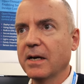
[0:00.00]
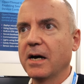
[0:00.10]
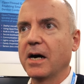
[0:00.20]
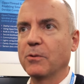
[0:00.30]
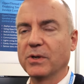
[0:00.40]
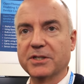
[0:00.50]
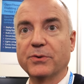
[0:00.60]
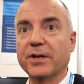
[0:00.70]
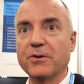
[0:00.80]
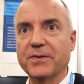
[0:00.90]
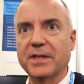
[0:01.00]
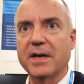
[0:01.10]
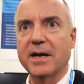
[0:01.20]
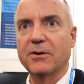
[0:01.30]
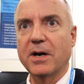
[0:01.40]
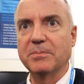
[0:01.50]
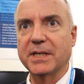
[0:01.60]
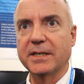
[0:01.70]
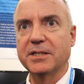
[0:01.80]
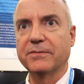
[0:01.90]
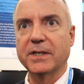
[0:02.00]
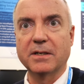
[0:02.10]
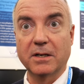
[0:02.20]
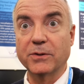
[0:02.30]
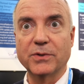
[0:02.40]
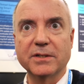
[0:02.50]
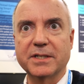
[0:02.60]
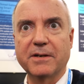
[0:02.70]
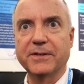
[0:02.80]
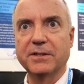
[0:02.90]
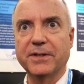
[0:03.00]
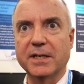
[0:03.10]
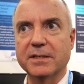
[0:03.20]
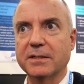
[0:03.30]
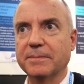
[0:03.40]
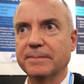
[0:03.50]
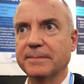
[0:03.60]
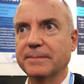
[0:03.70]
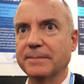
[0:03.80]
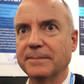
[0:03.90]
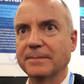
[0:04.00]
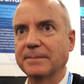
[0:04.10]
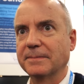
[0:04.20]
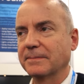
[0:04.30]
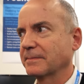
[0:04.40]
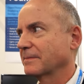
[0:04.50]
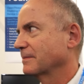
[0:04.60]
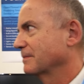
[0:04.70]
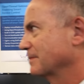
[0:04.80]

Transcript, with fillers: we'll do an over-the-air update of a real Zephyr device. Hi. Do